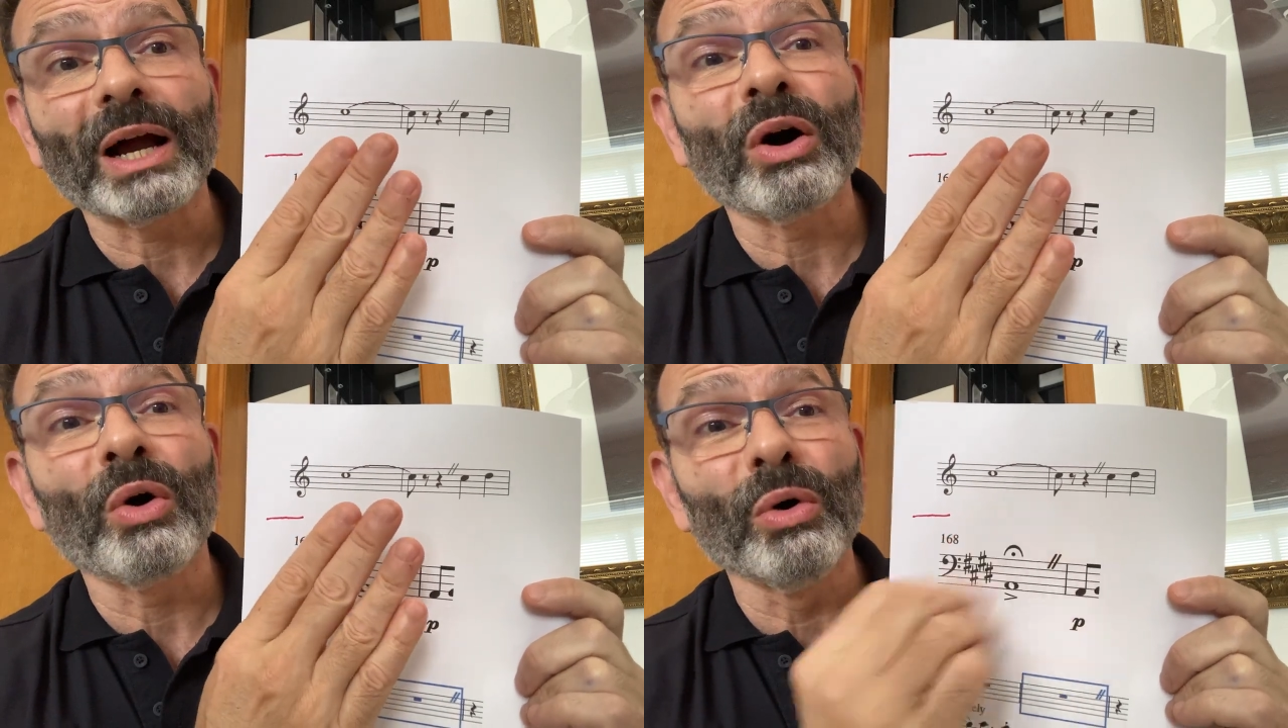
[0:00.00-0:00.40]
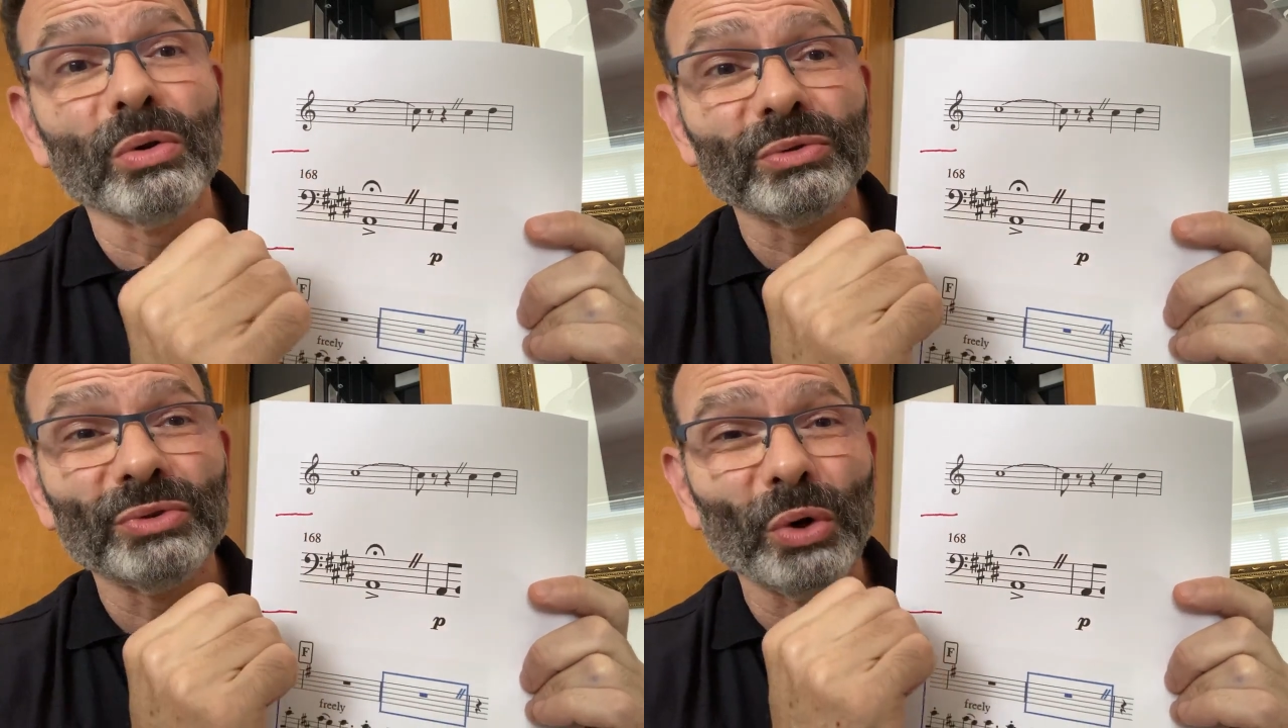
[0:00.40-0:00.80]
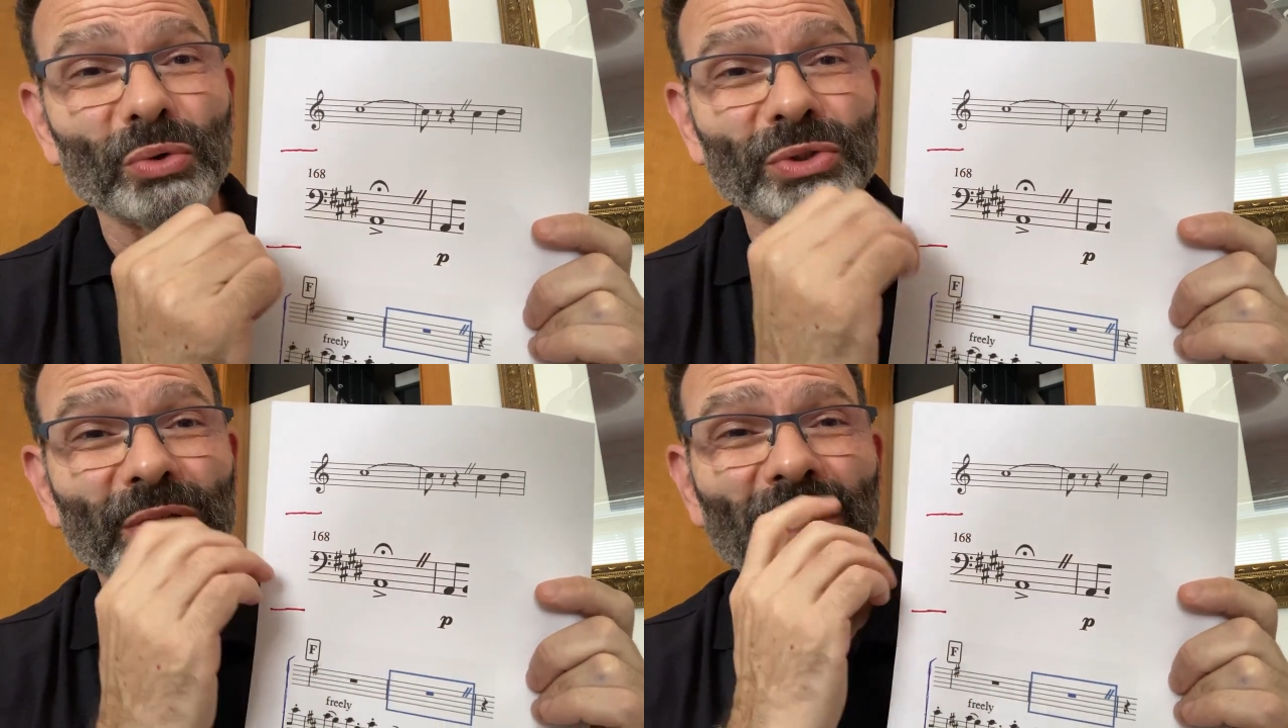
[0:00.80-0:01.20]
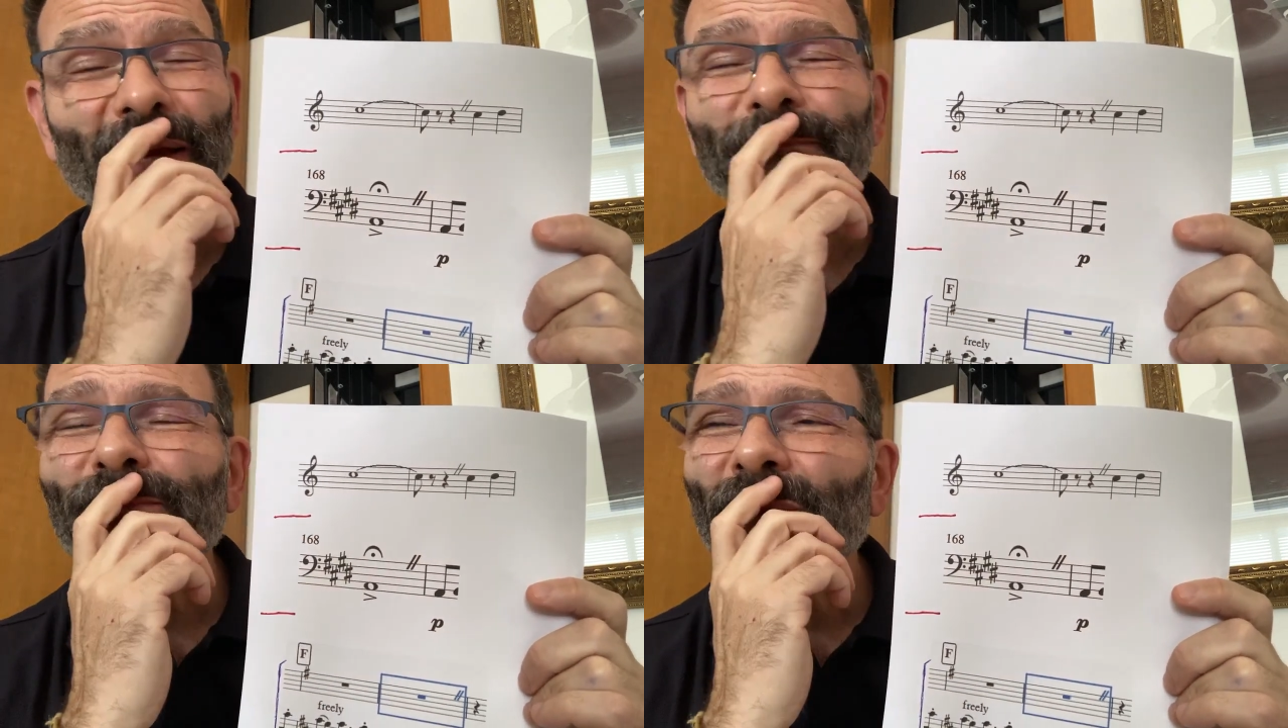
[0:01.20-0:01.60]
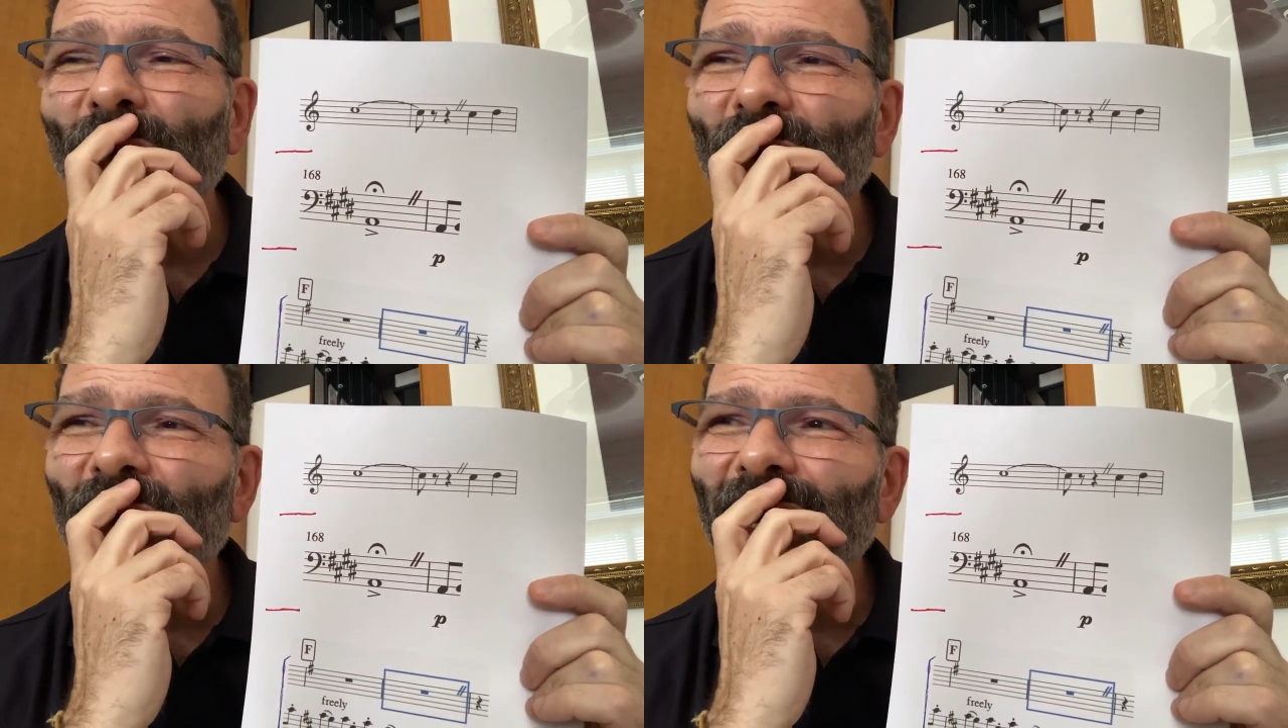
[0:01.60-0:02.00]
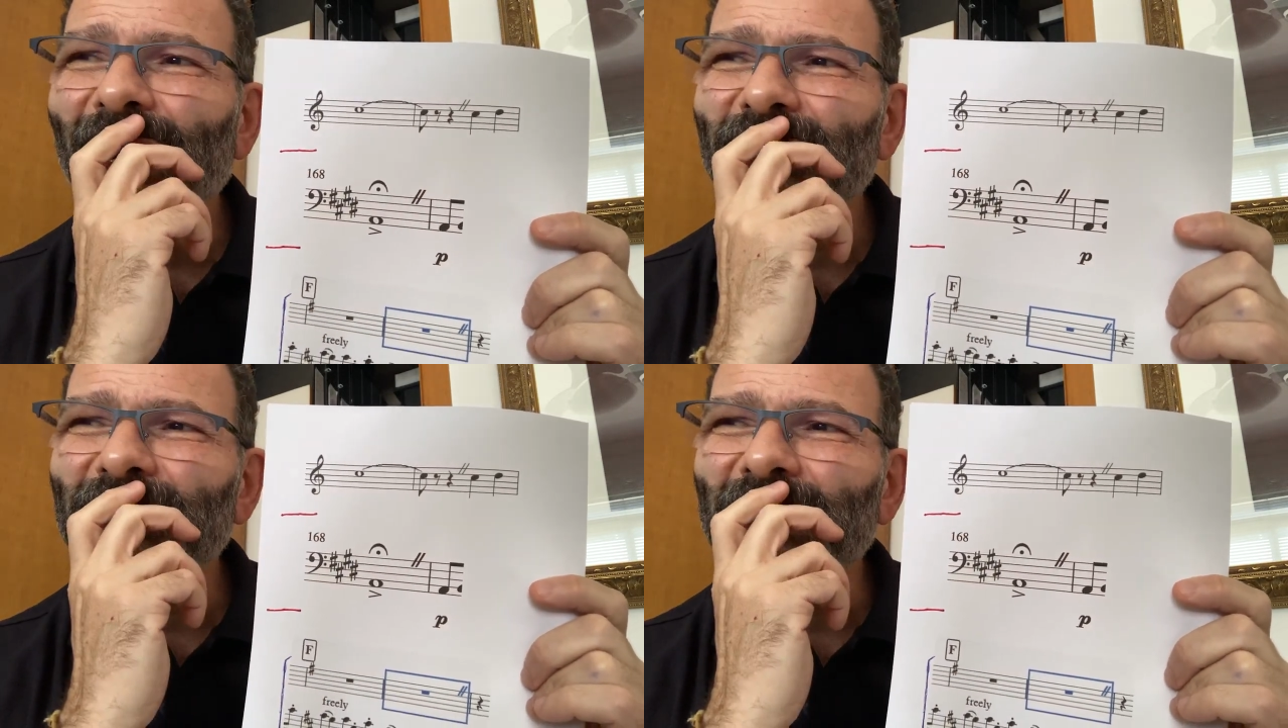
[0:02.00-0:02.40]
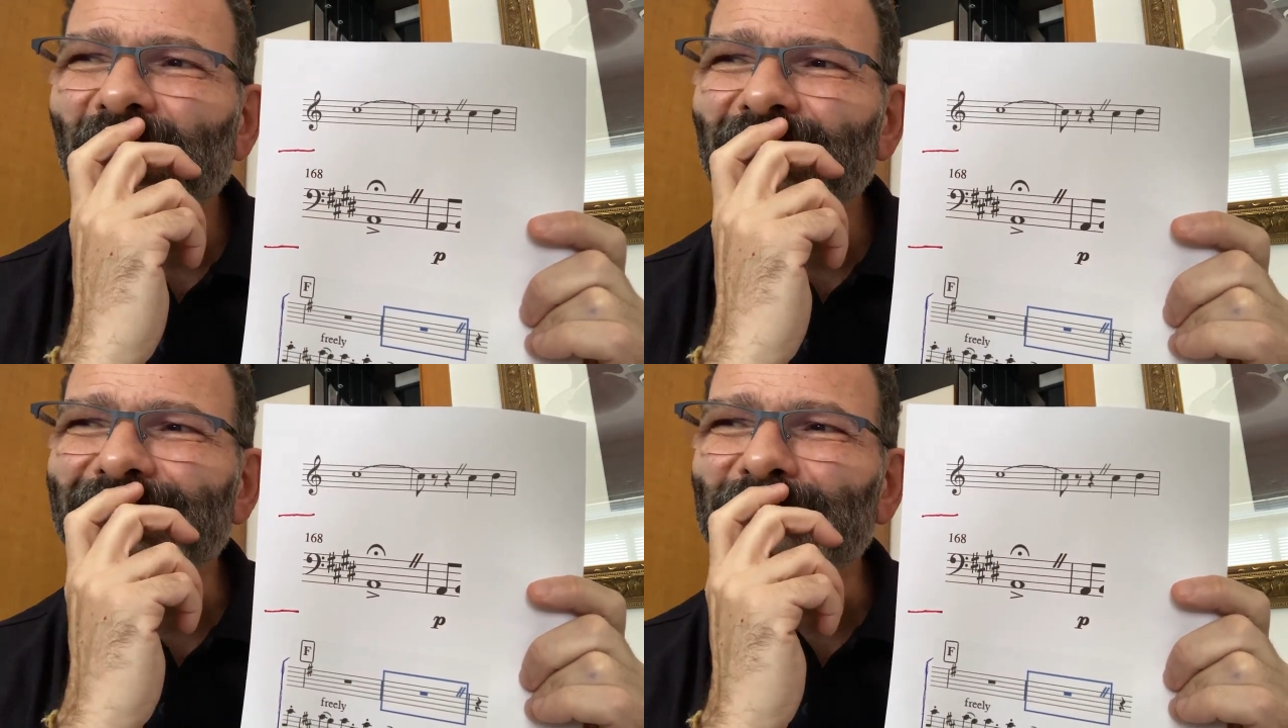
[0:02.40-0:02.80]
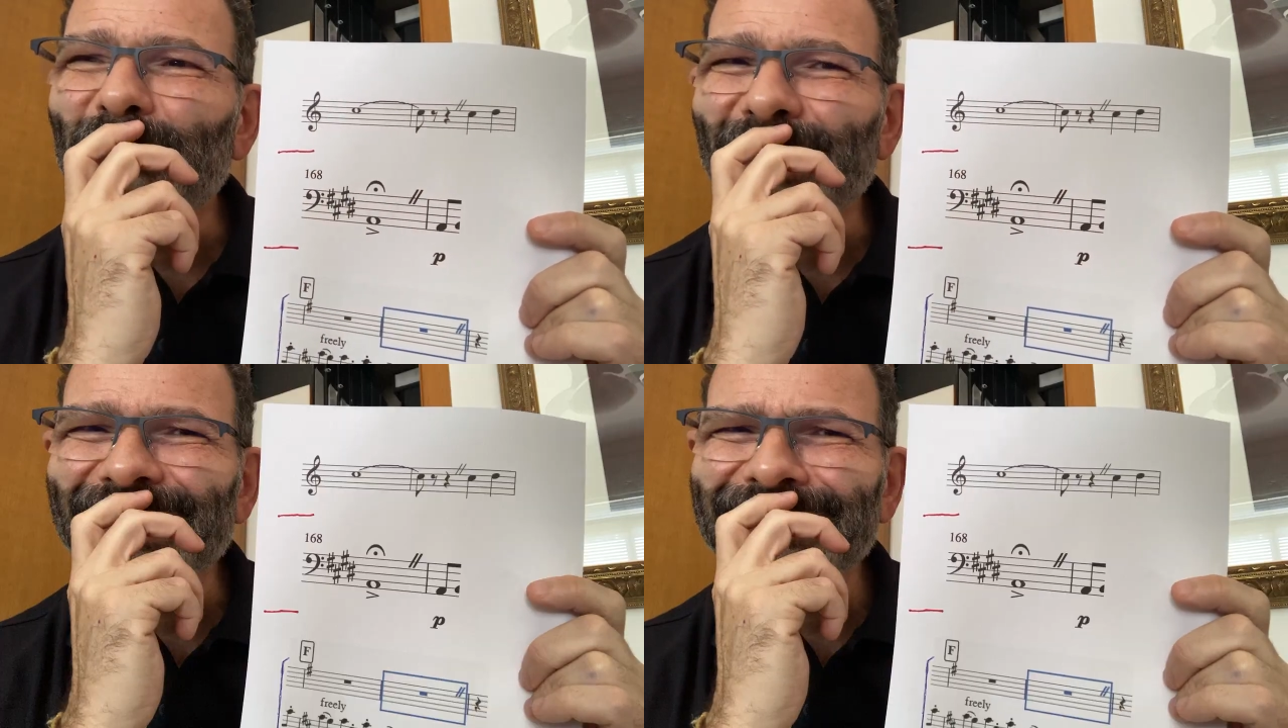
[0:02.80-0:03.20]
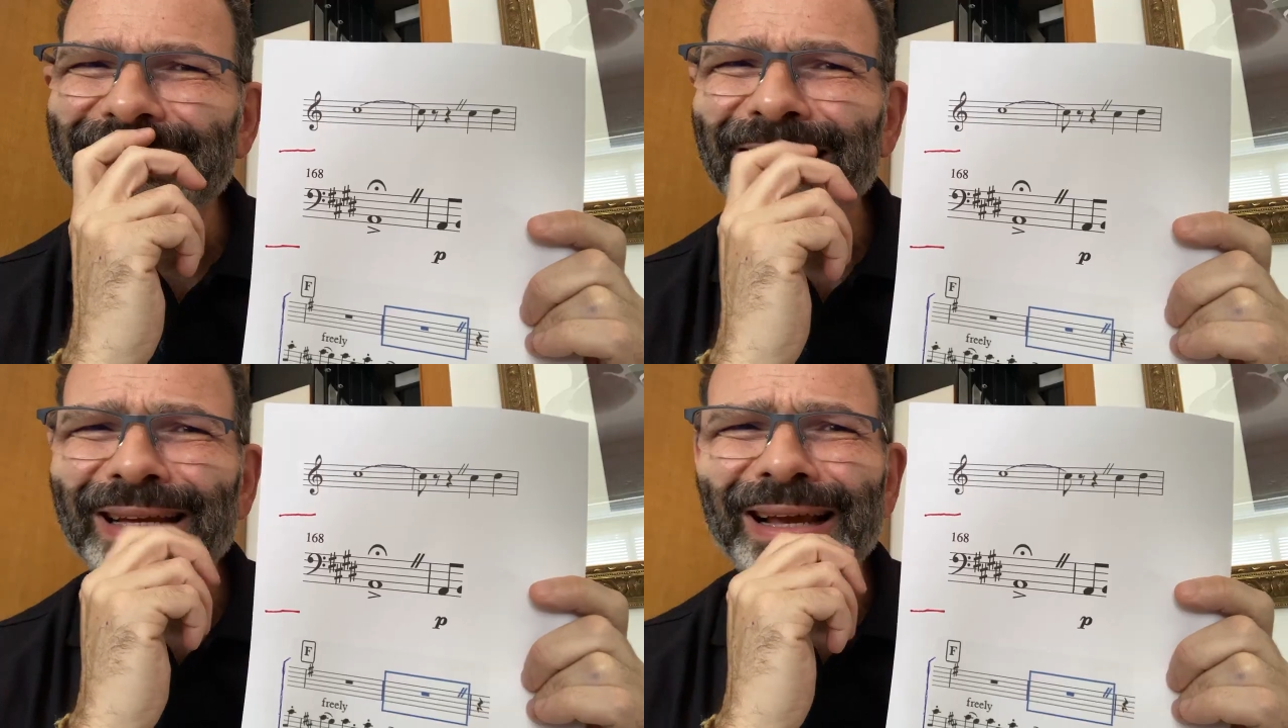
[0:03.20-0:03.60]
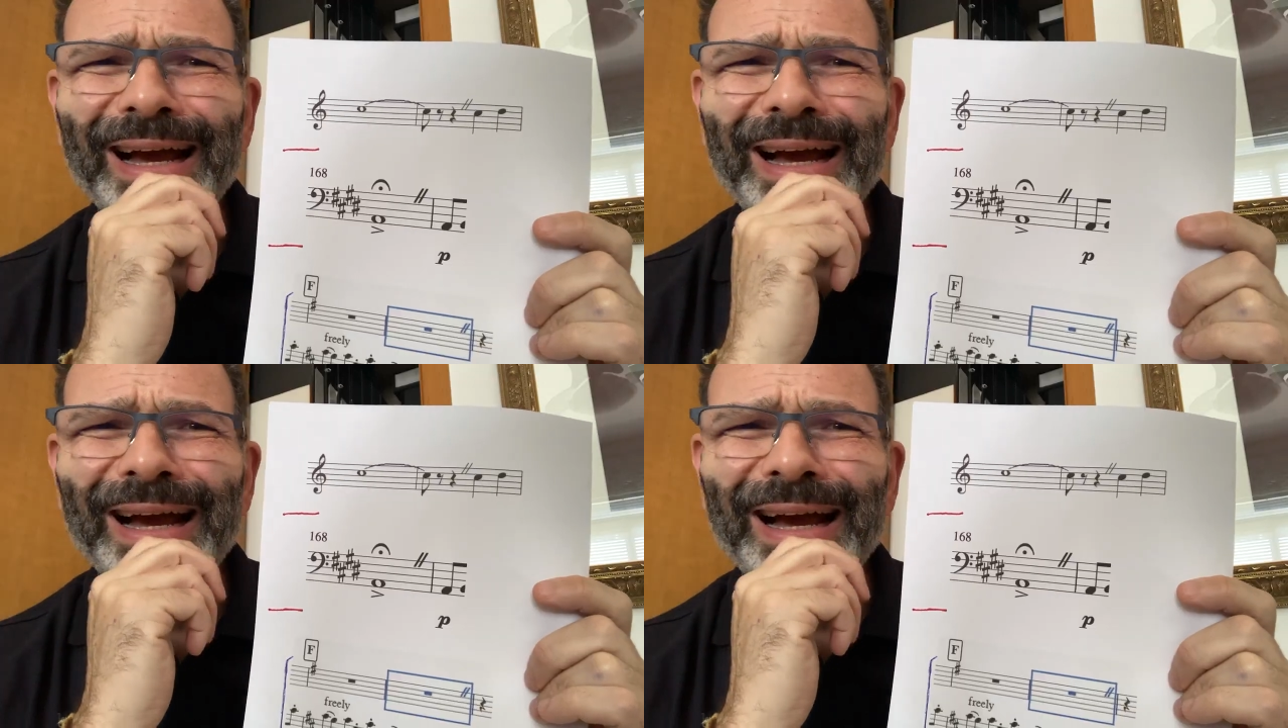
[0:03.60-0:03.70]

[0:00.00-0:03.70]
A whole note. Or how do you call it in Britain?